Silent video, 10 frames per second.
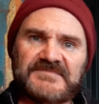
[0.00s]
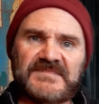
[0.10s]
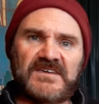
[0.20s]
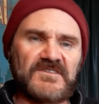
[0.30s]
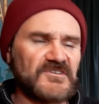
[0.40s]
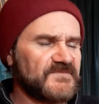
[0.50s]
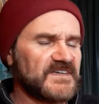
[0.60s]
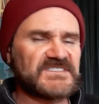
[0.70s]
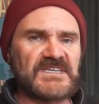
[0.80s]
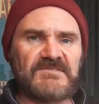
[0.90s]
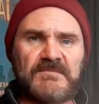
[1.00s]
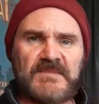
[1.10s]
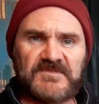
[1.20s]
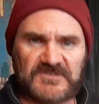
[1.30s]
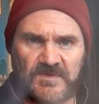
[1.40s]
Yeah, you know, those of us that
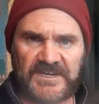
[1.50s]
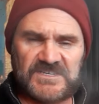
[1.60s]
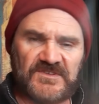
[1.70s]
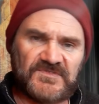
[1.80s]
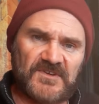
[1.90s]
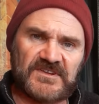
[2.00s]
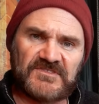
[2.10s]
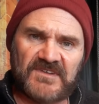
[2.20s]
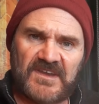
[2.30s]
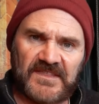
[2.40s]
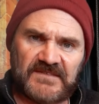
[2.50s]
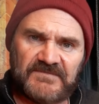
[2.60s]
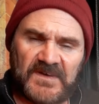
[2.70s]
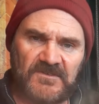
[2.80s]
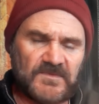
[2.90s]
remember 2233 on the
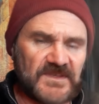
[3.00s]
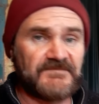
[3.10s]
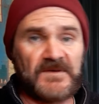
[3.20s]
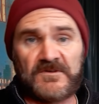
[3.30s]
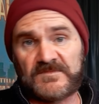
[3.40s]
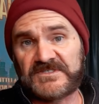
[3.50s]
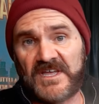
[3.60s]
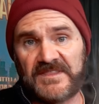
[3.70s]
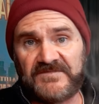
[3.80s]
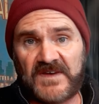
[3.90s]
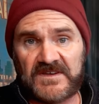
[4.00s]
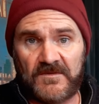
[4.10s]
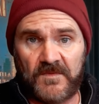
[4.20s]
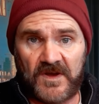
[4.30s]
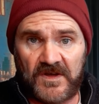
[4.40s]
phone, when the phone was on the
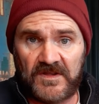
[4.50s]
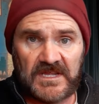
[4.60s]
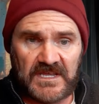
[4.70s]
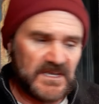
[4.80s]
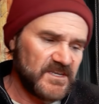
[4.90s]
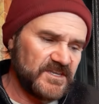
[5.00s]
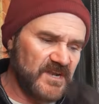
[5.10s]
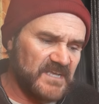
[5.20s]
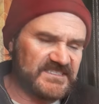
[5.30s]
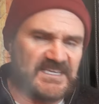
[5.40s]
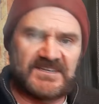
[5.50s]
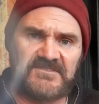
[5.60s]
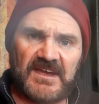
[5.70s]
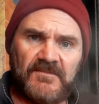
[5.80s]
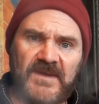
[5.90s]
fucking wall, you're not sitting
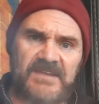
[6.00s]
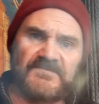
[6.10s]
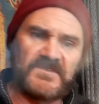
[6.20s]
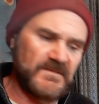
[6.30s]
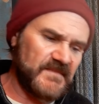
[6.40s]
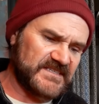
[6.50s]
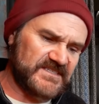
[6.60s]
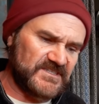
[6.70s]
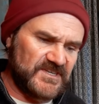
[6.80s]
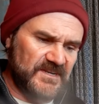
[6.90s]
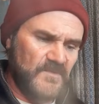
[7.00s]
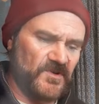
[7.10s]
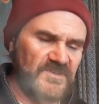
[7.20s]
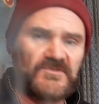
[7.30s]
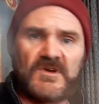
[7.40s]
around waiting for the message
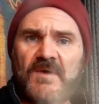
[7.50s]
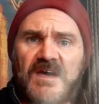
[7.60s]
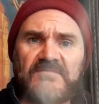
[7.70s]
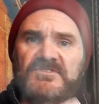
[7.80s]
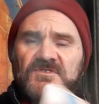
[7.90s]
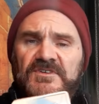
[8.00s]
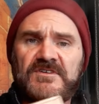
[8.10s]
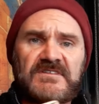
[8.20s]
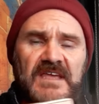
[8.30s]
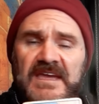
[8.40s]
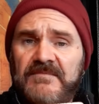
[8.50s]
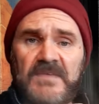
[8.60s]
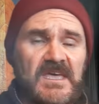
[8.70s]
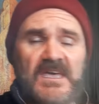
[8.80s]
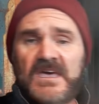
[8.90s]
anymore. You can go out and do your damn
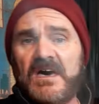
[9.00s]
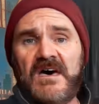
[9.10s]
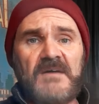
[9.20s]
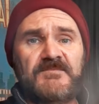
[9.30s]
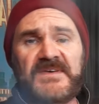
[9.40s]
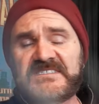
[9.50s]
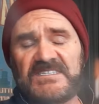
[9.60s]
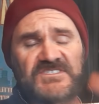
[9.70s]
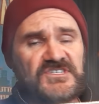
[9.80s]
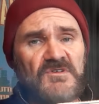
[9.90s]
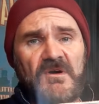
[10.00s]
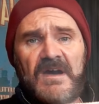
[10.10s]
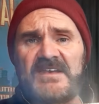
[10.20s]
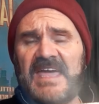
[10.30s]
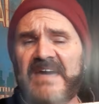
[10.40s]
uh, business. You can go
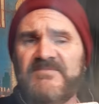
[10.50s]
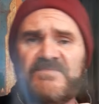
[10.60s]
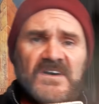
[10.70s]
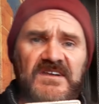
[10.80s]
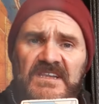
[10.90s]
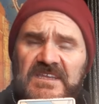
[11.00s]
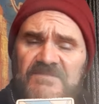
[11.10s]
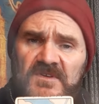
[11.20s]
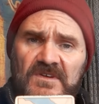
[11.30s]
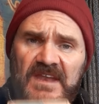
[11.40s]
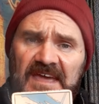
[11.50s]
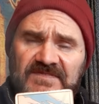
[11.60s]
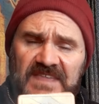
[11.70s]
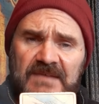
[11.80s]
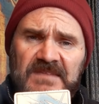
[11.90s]
out and have fun and live your
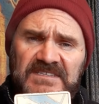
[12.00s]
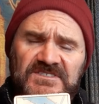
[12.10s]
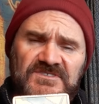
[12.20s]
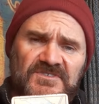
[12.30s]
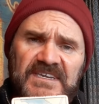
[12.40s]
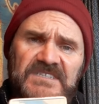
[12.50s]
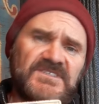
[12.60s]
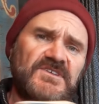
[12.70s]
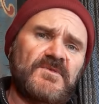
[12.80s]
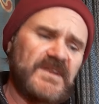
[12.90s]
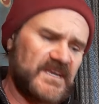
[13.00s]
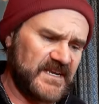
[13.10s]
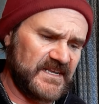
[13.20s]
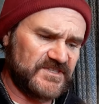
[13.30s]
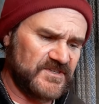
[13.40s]
life. That message will get to you when it
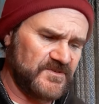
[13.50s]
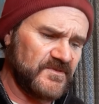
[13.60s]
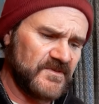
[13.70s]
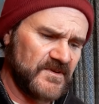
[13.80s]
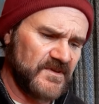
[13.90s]
needs to